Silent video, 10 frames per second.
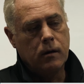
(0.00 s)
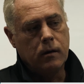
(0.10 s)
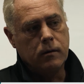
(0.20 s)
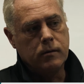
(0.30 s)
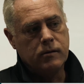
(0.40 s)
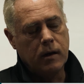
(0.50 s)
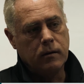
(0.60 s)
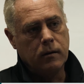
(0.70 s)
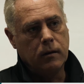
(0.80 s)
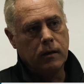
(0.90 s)
And
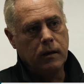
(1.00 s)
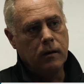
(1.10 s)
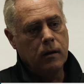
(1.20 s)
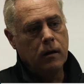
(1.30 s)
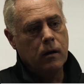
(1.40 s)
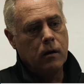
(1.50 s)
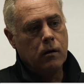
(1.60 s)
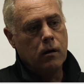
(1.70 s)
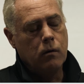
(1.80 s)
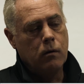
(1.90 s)
secondly,
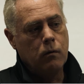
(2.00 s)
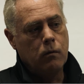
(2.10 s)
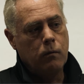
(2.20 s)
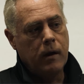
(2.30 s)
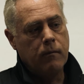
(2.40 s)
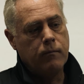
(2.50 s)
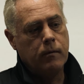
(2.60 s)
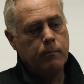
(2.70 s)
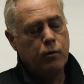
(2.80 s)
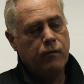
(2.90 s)
we have
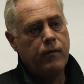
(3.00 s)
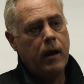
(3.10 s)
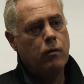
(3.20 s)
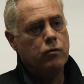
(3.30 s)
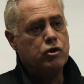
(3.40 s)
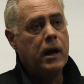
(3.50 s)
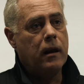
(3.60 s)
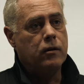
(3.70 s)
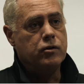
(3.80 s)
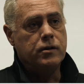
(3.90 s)
profound
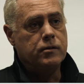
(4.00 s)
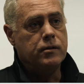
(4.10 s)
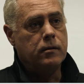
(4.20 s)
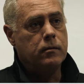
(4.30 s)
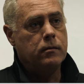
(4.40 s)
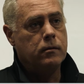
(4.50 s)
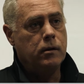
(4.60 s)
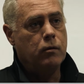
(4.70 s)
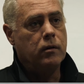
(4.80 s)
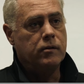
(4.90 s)
challenges in the
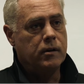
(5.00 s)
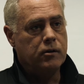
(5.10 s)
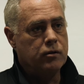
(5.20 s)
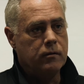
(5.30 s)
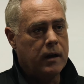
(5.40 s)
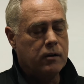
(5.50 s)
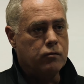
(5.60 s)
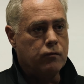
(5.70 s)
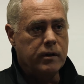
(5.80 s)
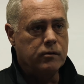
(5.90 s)
utilization of
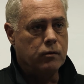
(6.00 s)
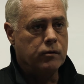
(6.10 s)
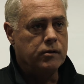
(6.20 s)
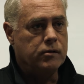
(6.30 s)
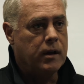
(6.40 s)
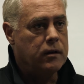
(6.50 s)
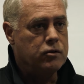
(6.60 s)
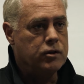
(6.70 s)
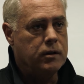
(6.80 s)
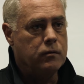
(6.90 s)
natural resources,
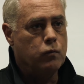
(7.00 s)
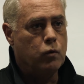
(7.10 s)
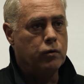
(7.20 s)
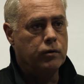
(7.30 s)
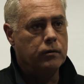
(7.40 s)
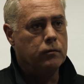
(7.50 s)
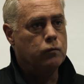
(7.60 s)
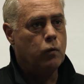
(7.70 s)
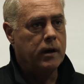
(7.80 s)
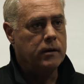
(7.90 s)
energy, water,
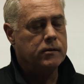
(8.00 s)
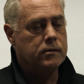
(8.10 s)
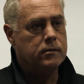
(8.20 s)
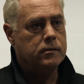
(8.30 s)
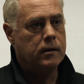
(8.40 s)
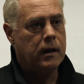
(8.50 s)
waste.